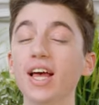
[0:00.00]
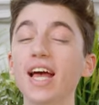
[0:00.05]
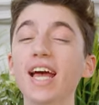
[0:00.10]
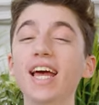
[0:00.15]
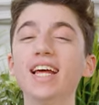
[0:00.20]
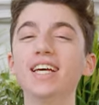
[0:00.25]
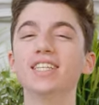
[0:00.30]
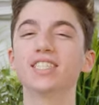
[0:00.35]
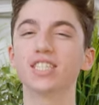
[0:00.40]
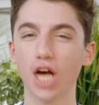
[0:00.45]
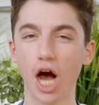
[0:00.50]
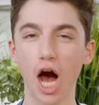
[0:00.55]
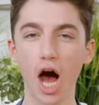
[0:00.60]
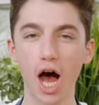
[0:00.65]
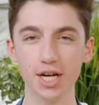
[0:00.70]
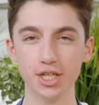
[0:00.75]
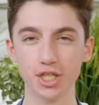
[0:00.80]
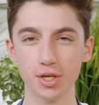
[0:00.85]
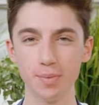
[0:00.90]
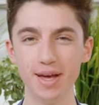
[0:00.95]
It is
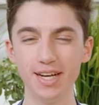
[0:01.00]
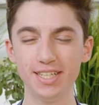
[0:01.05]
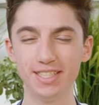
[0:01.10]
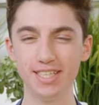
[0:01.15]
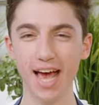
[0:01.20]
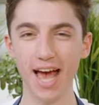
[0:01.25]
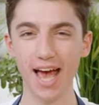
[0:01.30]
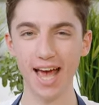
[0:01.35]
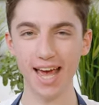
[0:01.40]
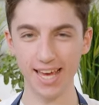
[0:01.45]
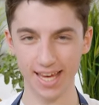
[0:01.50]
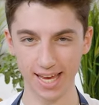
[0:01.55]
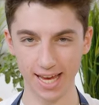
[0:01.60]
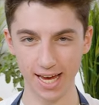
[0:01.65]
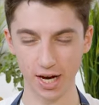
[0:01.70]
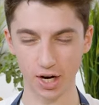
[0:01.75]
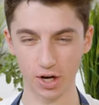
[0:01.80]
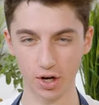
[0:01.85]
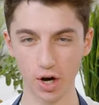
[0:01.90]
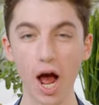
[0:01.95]
condiment day
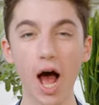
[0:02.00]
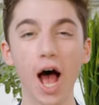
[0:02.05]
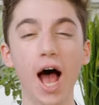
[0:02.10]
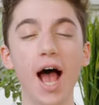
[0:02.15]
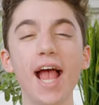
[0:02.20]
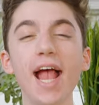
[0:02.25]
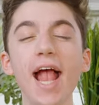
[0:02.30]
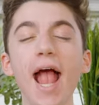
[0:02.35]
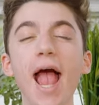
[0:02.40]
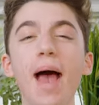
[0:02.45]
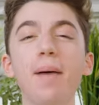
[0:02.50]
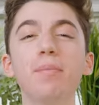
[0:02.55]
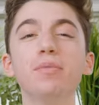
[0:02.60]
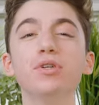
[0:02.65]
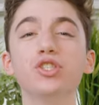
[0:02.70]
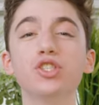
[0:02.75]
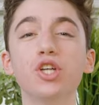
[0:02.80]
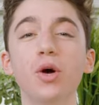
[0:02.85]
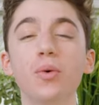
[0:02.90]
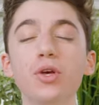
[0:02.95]
here. I am
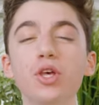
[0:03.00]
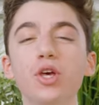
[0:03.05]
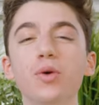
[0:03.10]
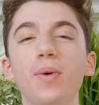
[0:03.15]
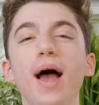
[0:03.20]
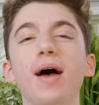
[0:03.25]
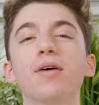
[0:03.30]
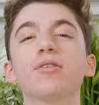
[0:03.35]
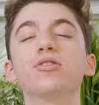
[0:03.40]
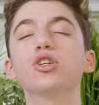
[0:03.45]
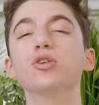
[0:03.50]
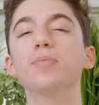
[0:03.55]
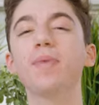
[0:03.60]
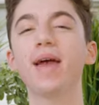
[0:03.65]
showing you how to